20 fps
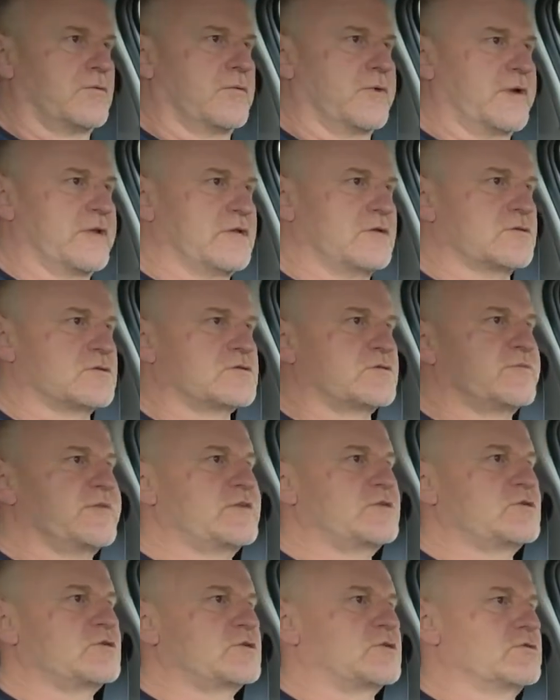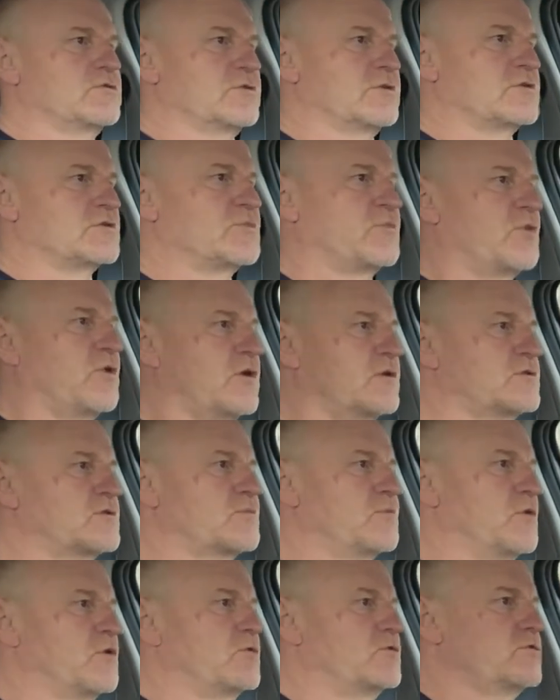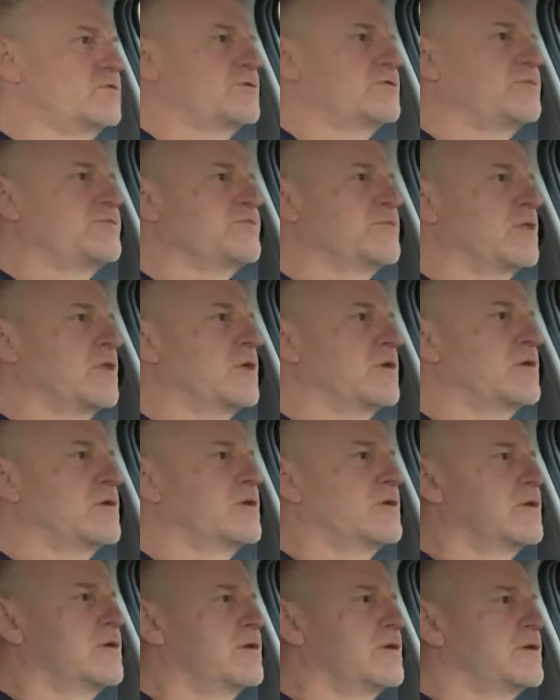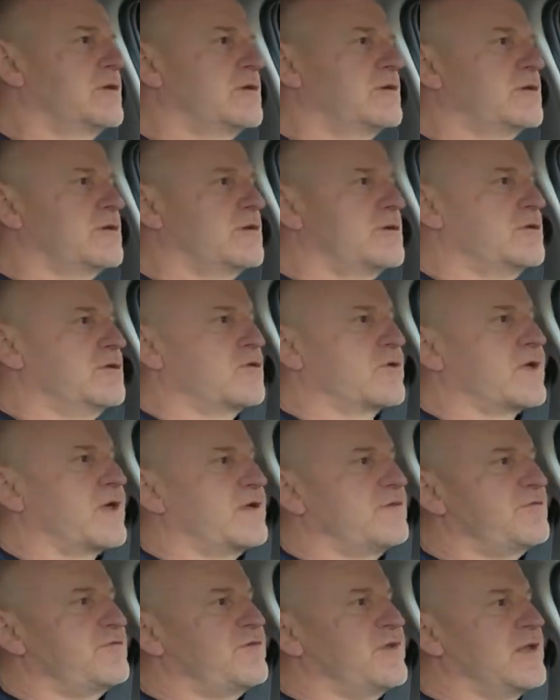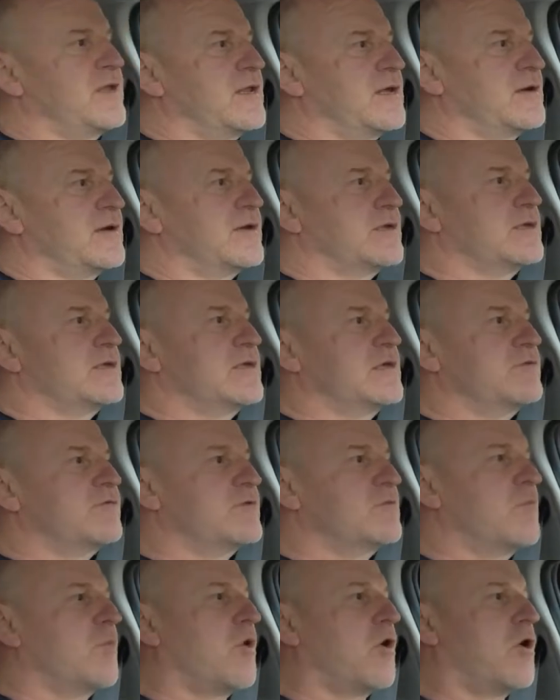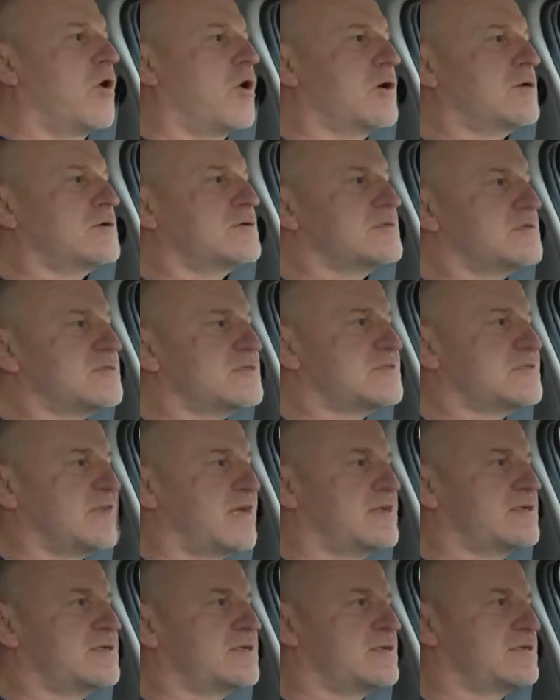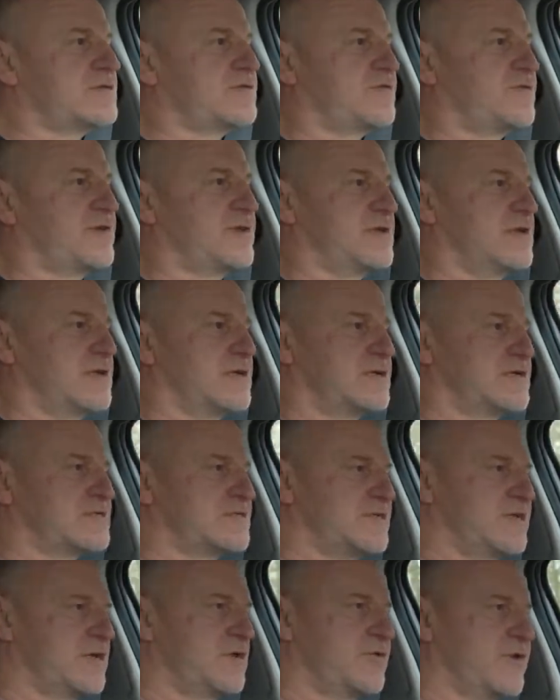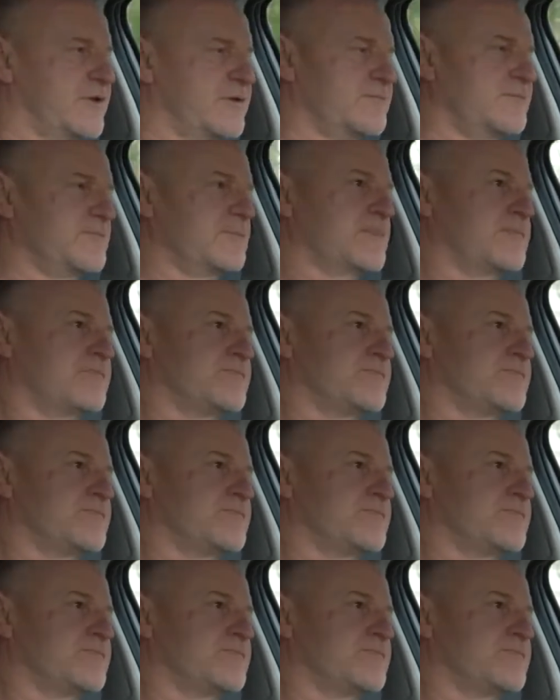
When you switch to the sports mode, you can feel an even more centered steering.